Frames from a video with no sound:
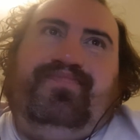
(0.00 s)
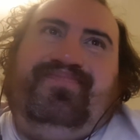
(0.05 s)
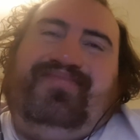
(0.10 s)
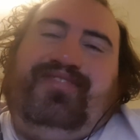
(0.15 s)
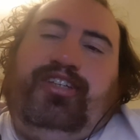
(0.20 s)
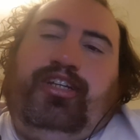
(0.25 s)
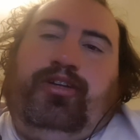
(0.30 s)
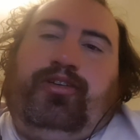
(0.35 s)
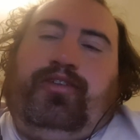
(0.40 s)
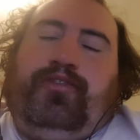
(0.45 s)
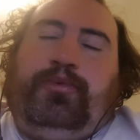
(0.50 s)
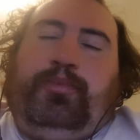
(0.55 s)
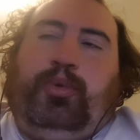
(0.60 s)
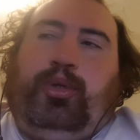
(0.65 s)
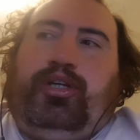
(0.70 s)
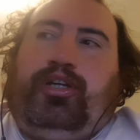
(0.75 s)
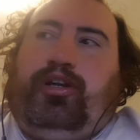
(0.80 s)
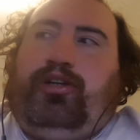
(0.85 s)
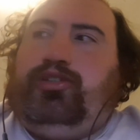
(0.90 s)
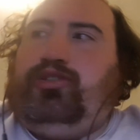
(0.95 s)
You know, give your
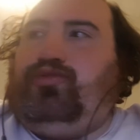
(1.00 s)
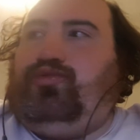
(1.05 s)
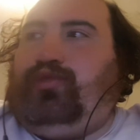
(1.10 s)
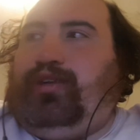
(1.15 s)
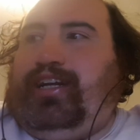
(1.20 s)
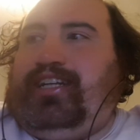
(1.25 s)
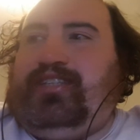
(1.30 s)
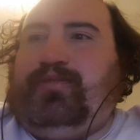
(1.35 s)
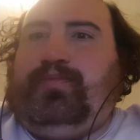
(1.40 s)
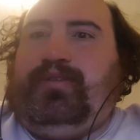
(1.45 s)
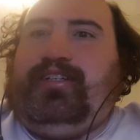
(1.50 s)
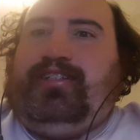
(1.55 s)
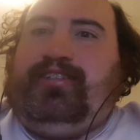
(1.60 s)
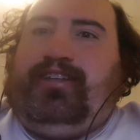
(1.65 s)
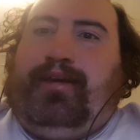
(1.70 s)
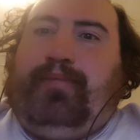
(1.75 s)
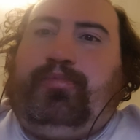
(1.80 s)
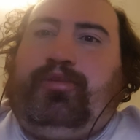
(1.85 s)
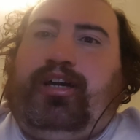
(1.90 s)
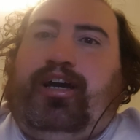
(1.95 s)
point guards a rest. Be a
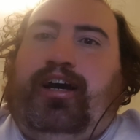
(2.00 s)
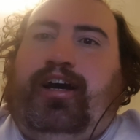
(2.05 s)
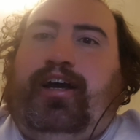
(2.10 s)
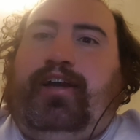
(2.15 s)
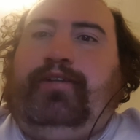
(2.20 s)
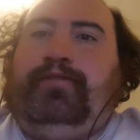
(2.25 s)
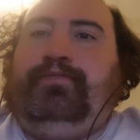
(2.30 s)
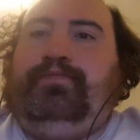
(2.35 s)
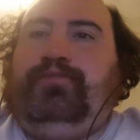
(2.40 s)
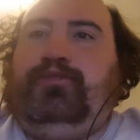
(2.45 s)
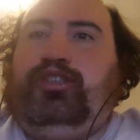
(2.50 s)
depth guy.